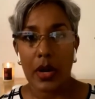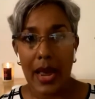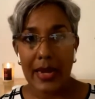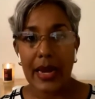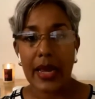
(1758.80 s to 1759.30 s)

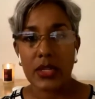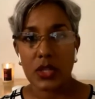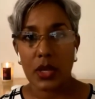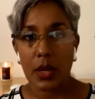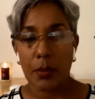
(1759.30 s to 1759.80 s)

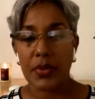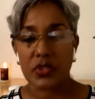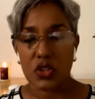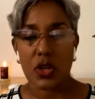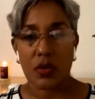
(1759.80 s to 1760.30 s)
guidelines and
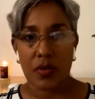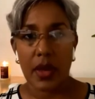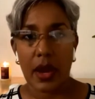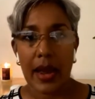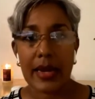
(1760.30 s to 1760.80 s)
imposition of
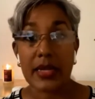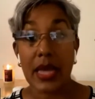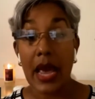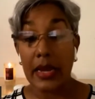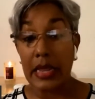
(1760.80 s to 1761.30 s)
their guidelines
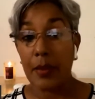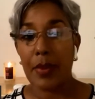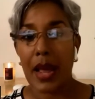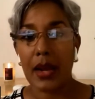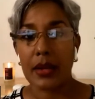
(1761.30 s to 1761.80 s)
and
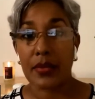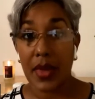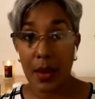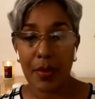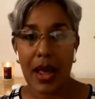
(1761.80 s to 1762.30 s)

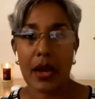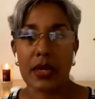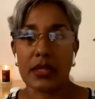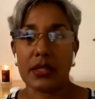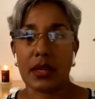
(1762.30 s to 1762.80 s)
their
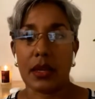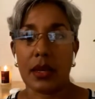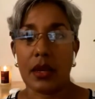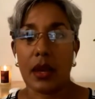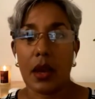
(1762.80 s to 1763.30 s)

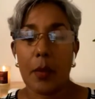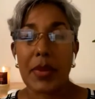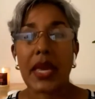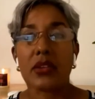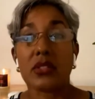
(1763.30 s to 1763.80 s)
blacklisting,
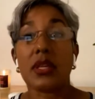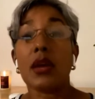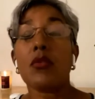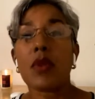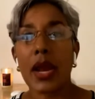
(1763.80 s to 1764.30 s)
because
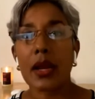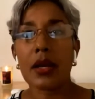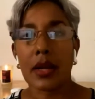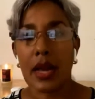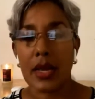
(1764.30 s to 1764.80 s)
they
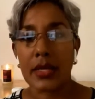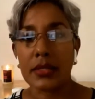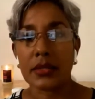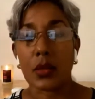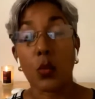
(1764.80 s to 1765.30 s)

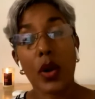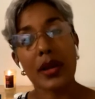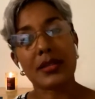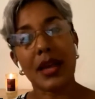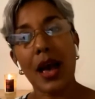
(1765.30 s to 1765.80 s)
recognize that what
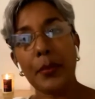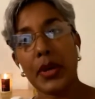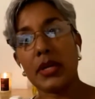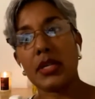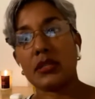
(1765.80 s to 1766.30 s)
has
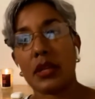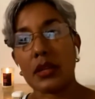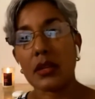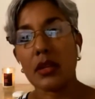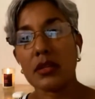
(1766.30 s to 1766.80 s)
happened is that
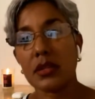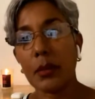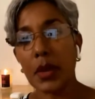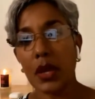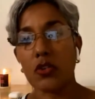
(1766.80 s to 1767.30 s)

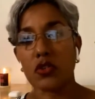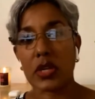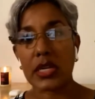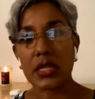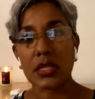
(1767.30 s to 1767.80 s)
some
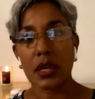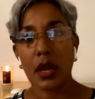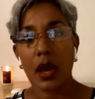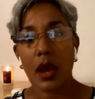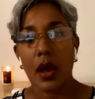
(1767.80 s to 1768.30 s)
countries
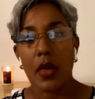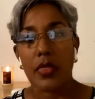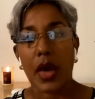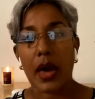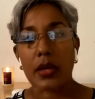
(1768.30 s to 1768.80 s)

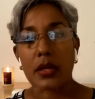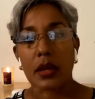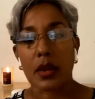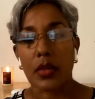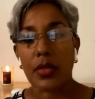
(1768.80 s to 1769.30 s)
that
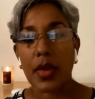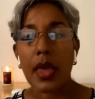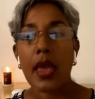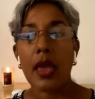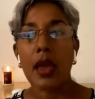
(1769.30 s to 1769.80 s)

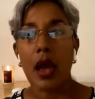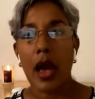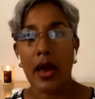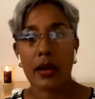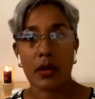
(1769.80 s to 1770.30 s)
they
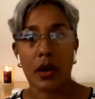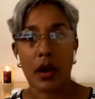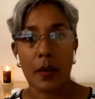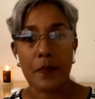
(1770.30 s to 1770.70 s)
had